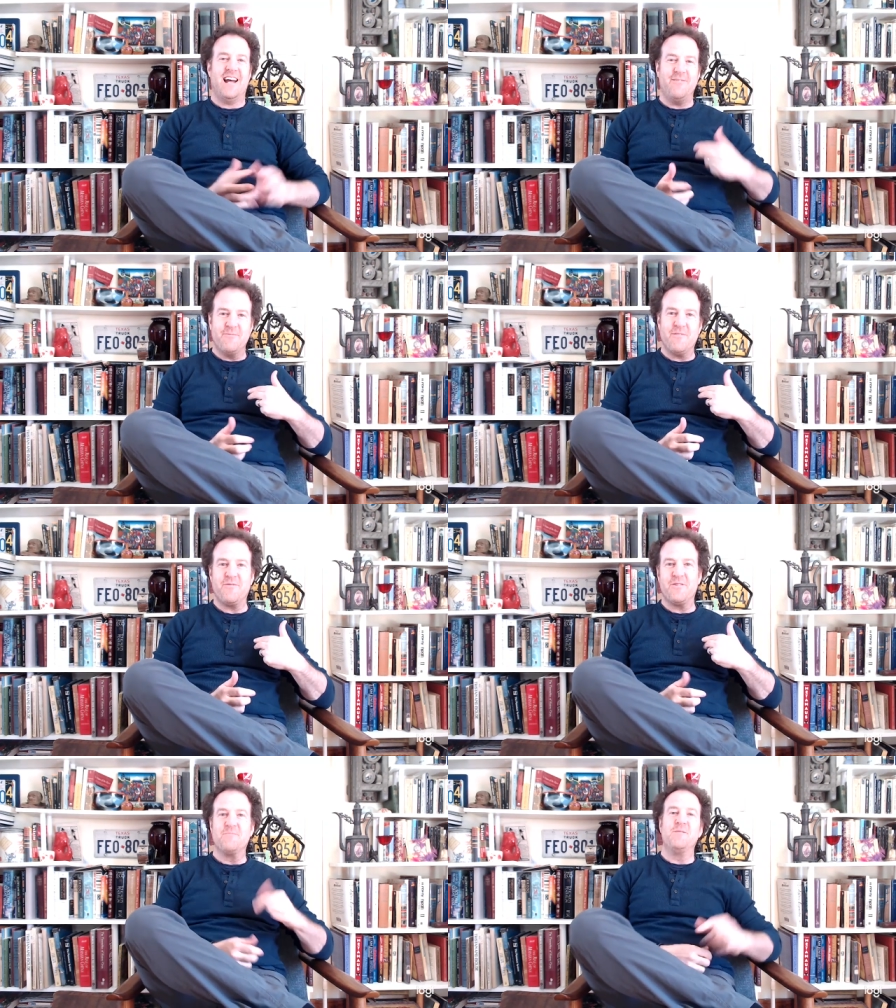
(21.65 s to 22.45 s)
I would
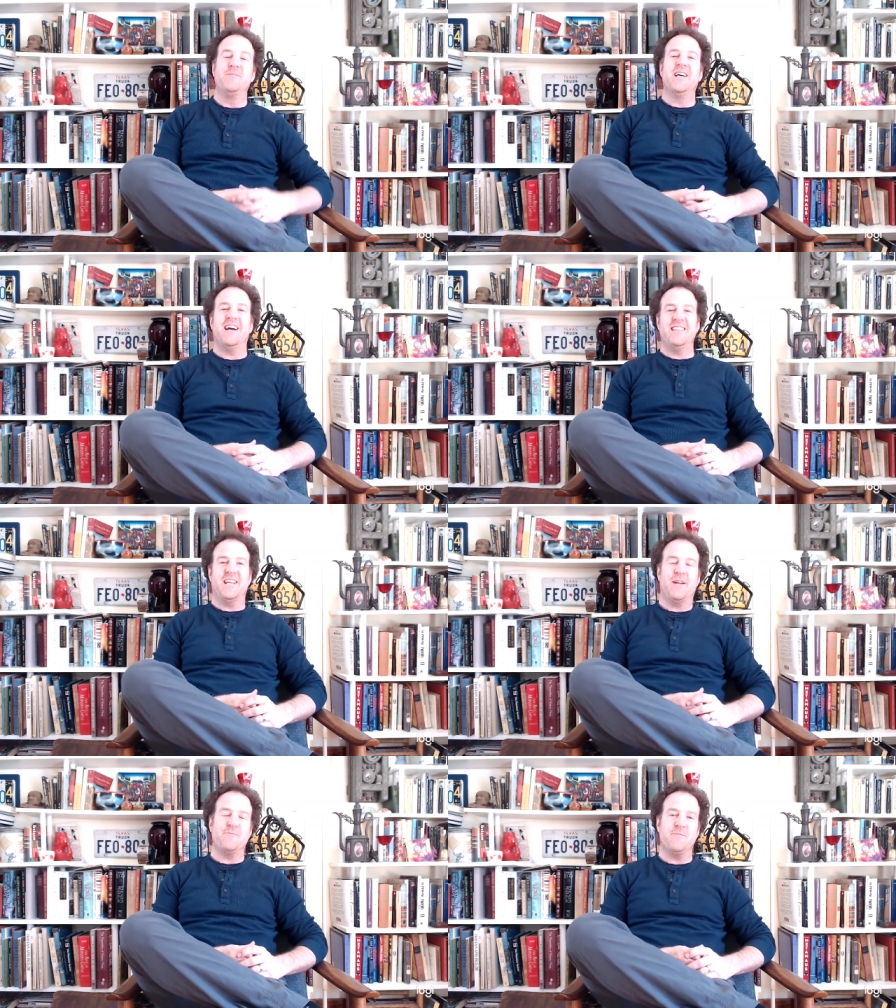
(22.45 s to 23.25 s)
prefer to be behind the
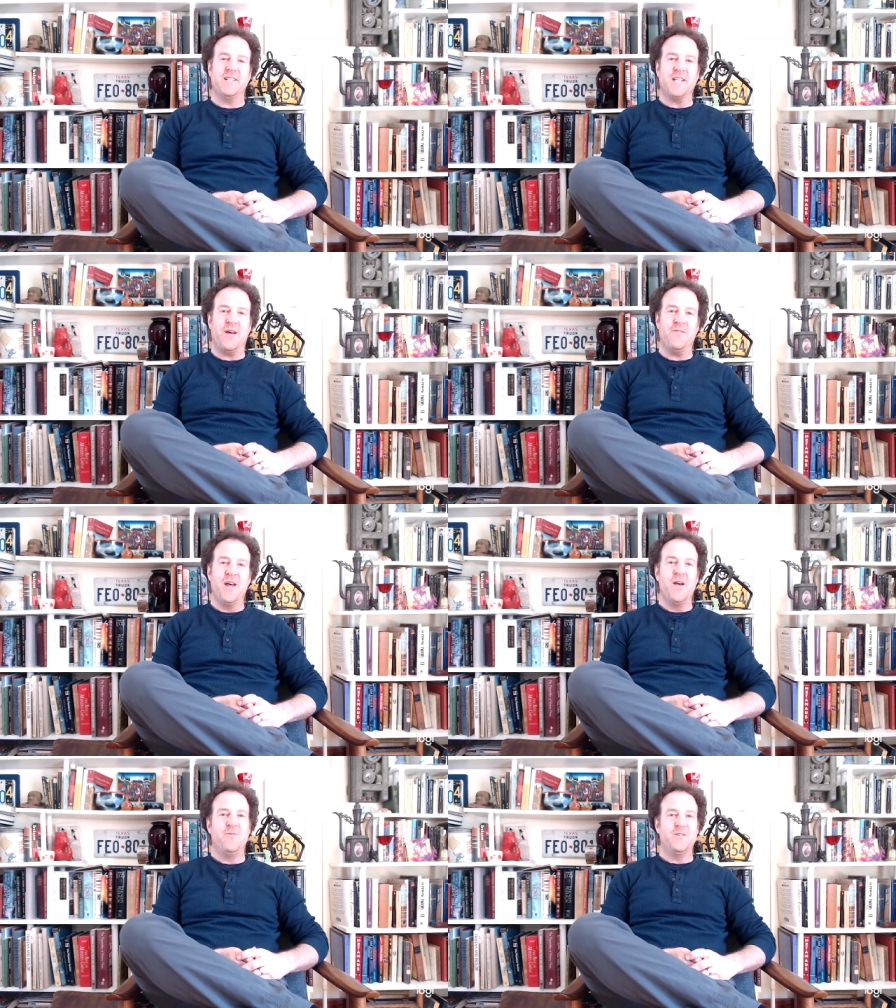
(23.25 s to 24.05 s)
camera myself,
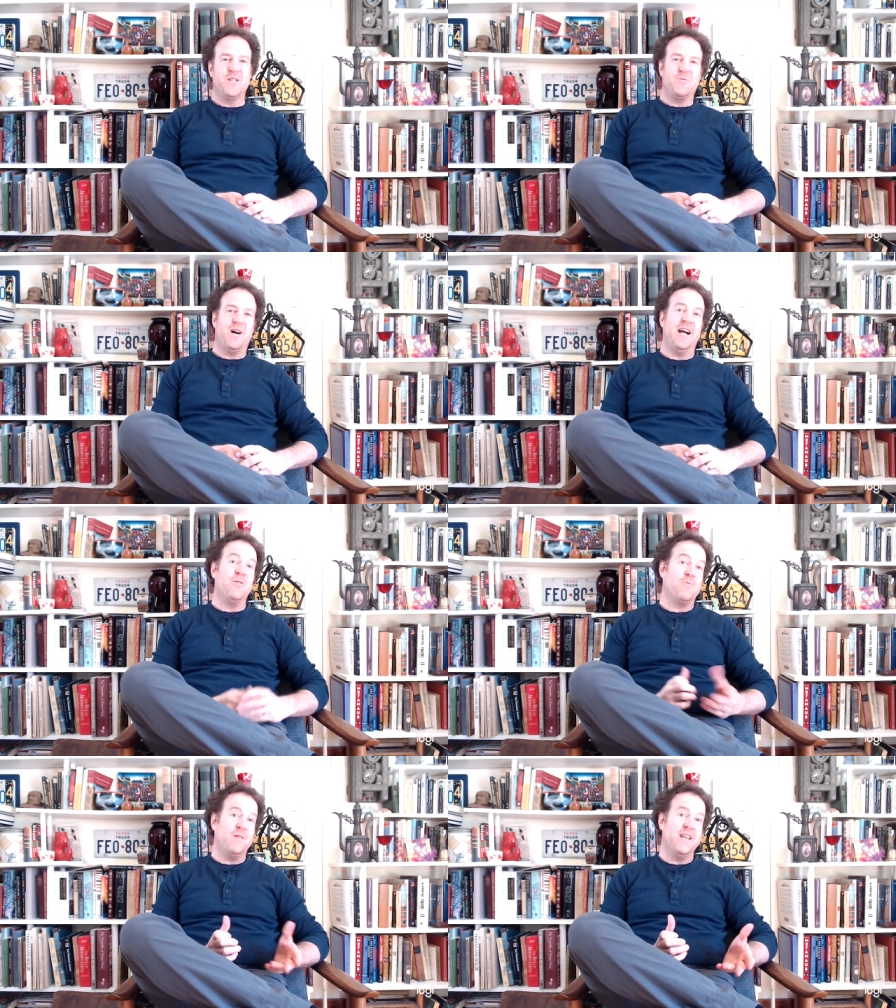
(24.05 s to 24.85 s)
which is why I
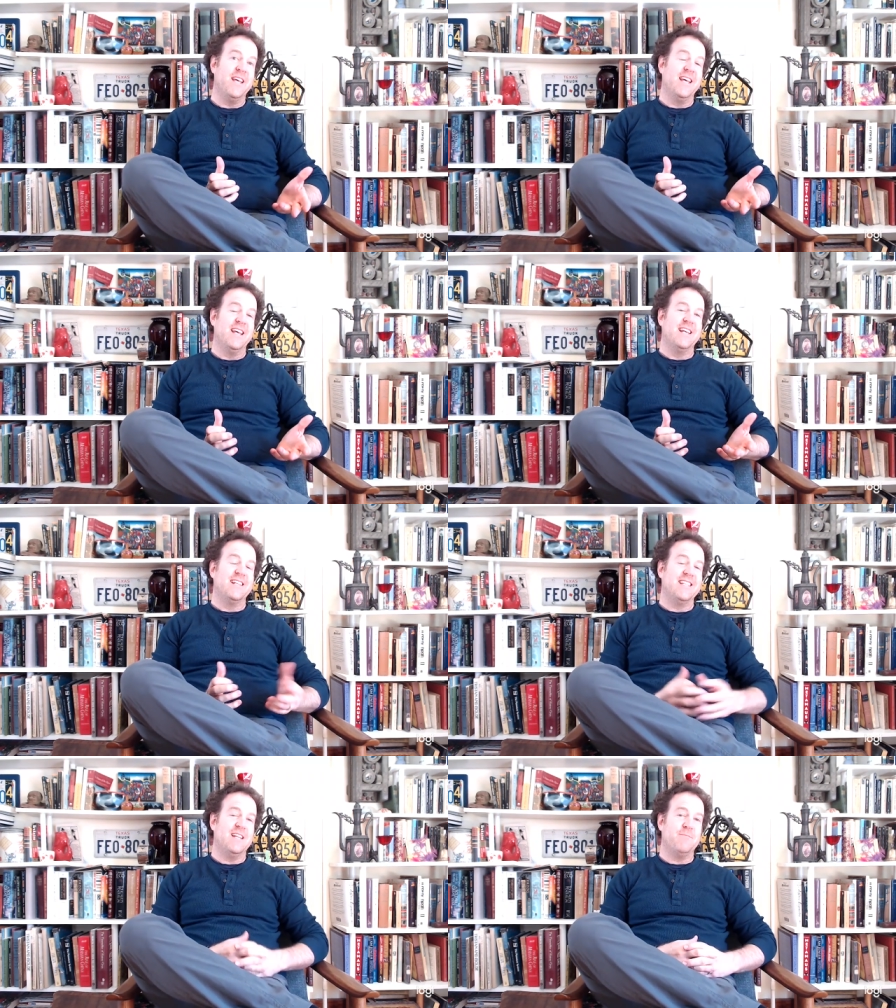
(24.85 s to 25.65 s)
normally
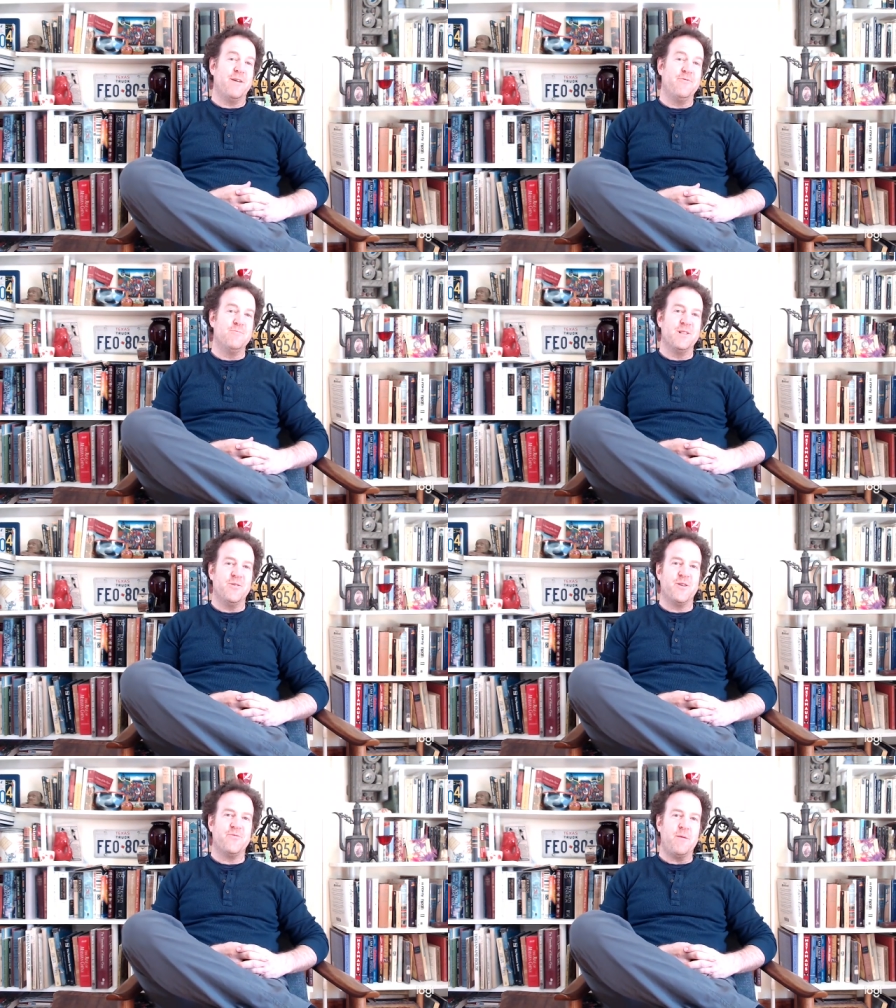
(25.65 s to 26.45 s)
sit in my room
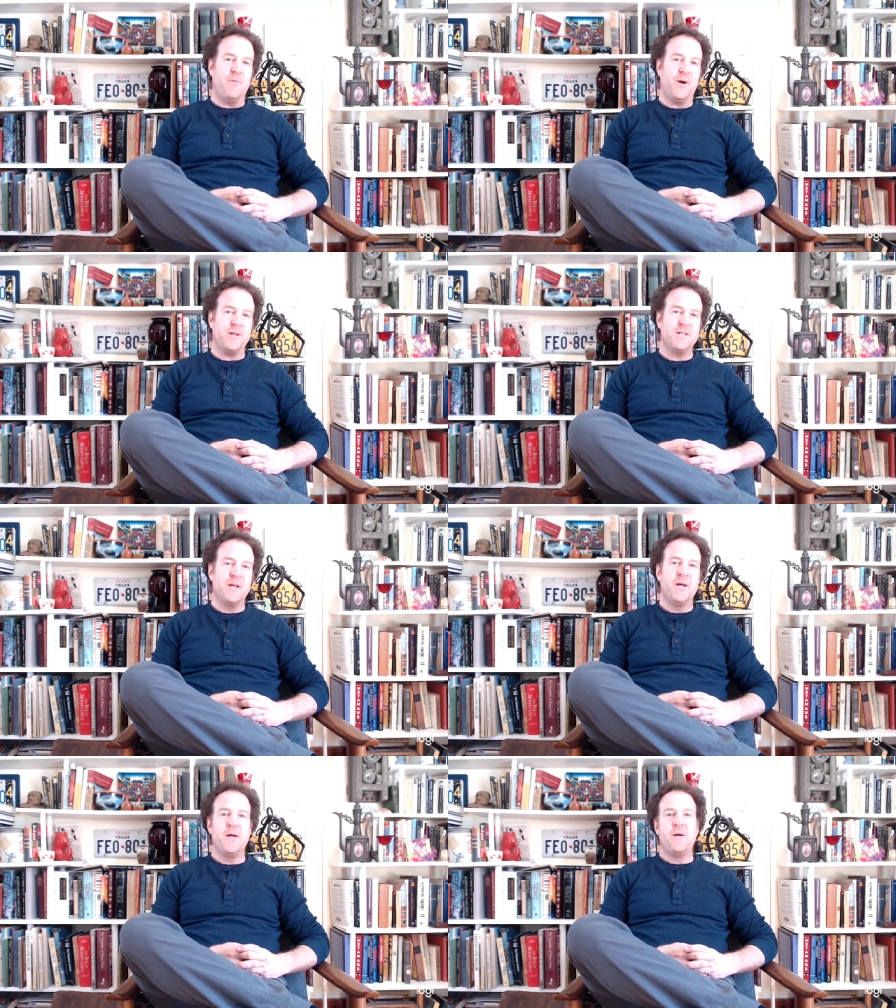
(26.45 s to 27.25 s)
alone and write books.
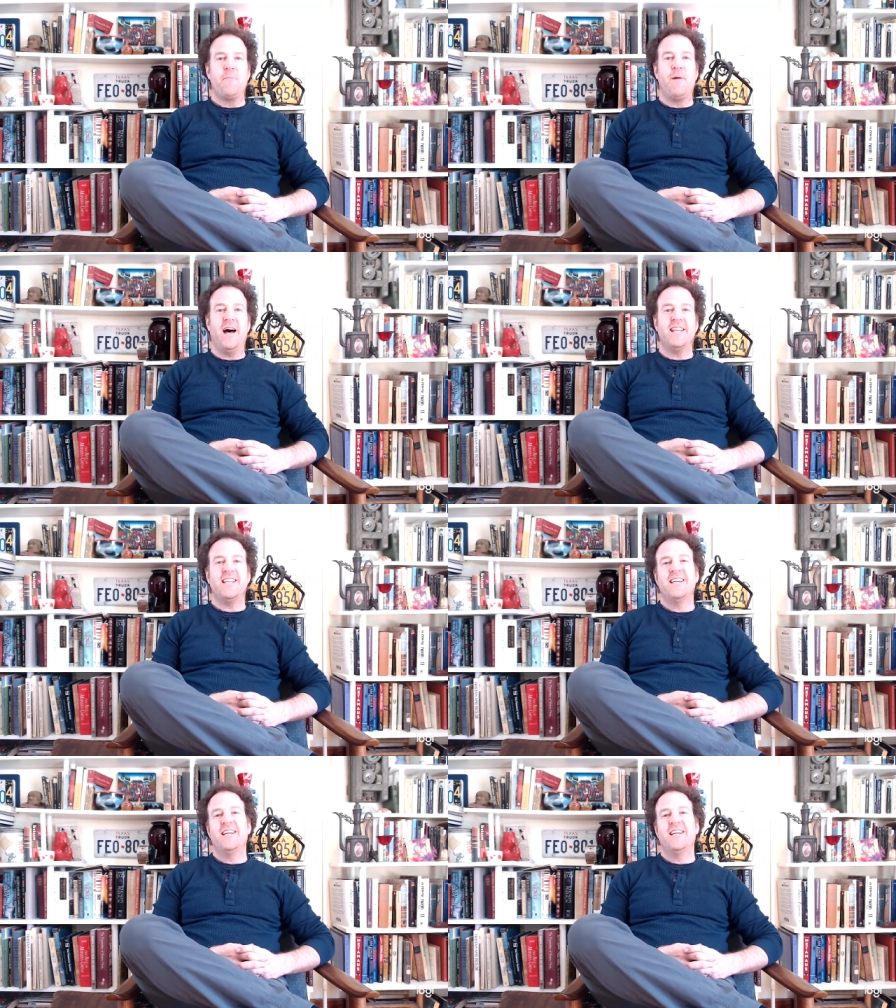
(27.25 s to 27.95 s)
But